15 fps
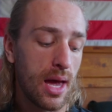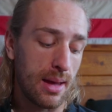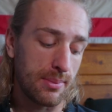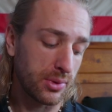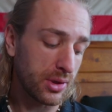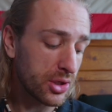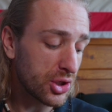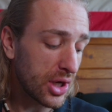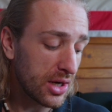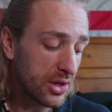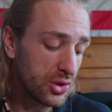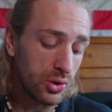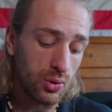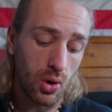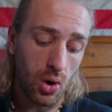I'm gonna try to
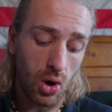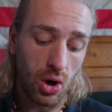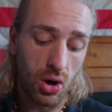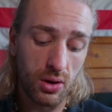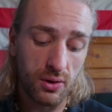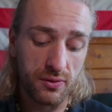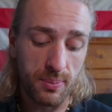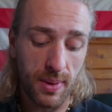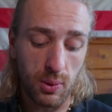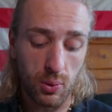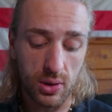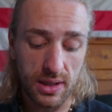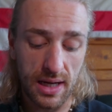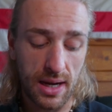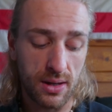do all of my
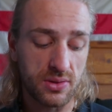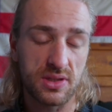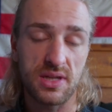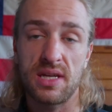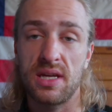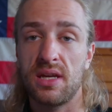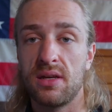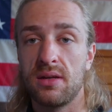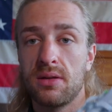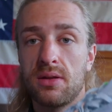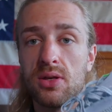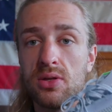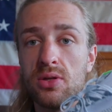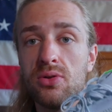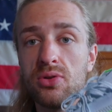workouts in
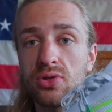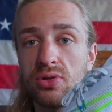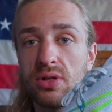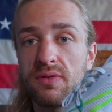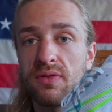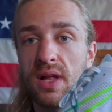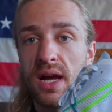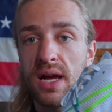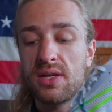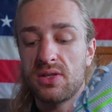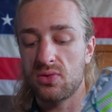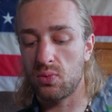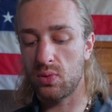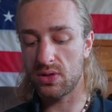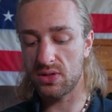the new streak
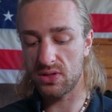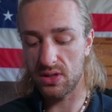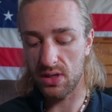flies once,